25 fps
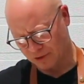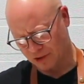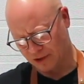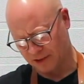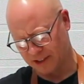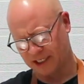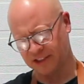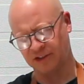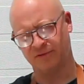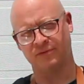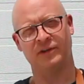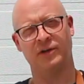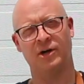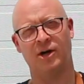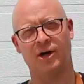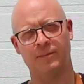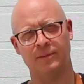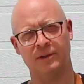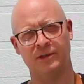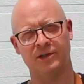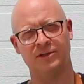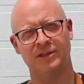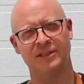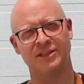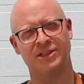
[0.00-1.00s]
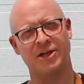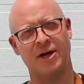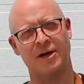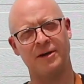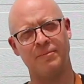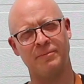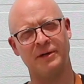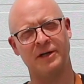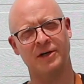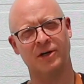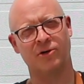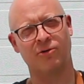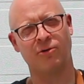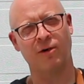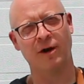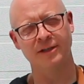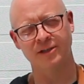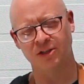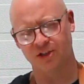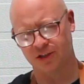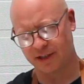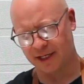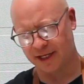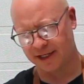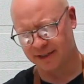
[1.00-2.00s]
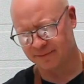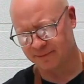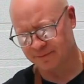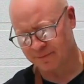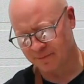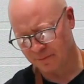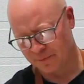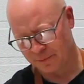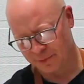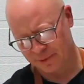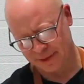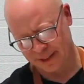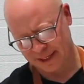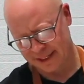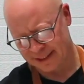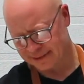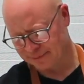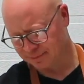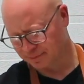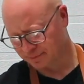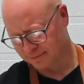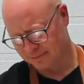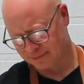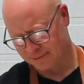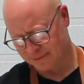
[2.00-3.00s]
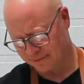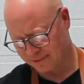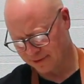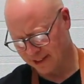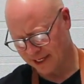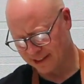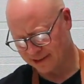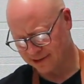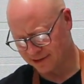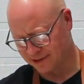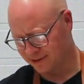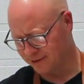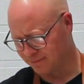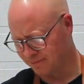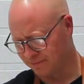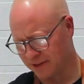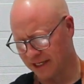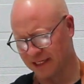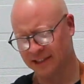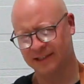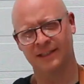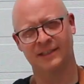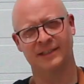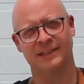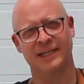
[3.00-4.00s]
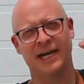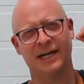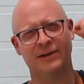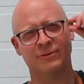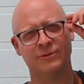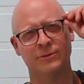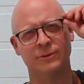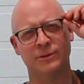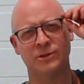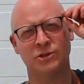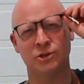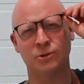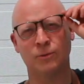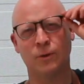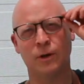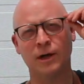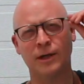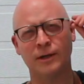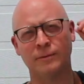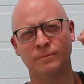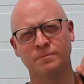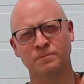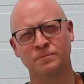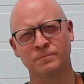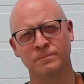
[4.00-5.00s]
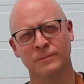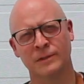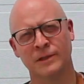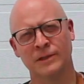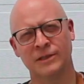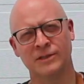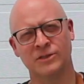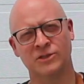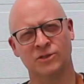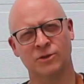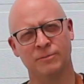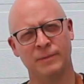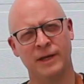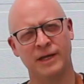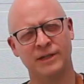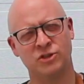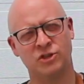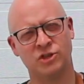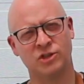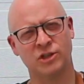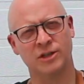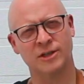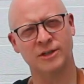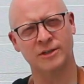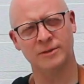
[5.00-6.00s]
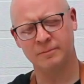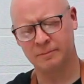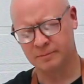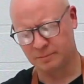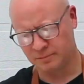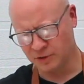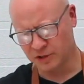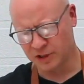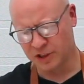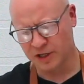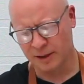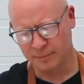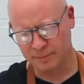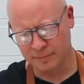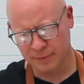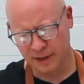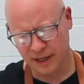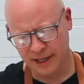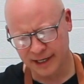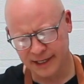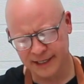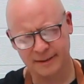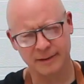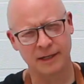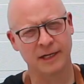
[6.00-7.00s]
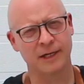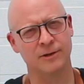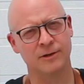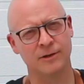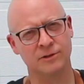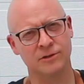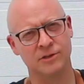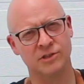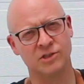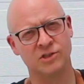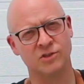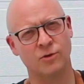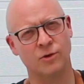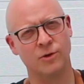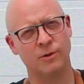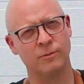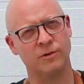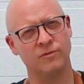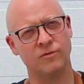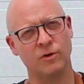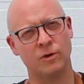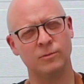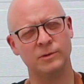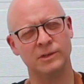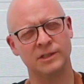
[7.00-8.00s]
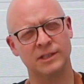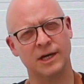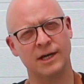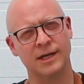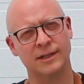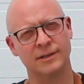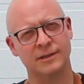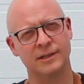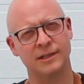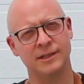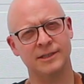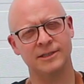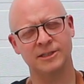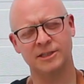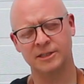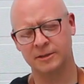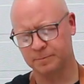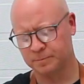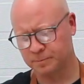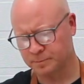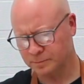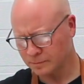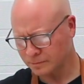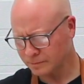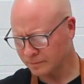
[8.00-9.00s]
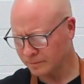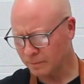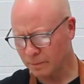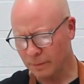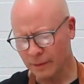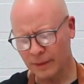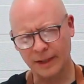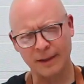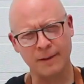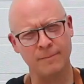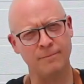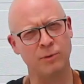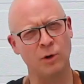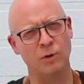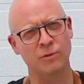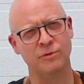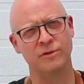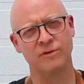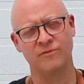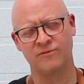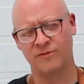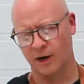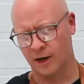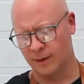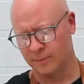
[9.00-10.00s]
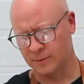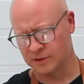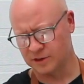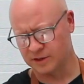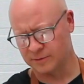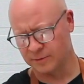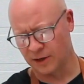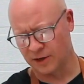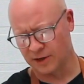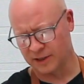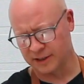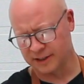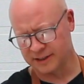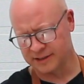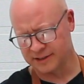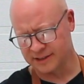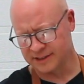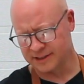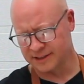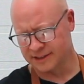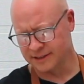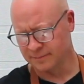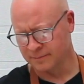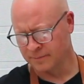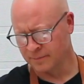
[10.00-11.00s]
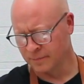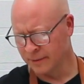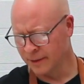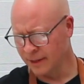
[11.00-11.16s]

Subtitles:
Oh, that's phenomenal. It's got a bit of crunch then. That's exactly what you want. So make sure you come by here at the store. We've always got these, both the farmers markets.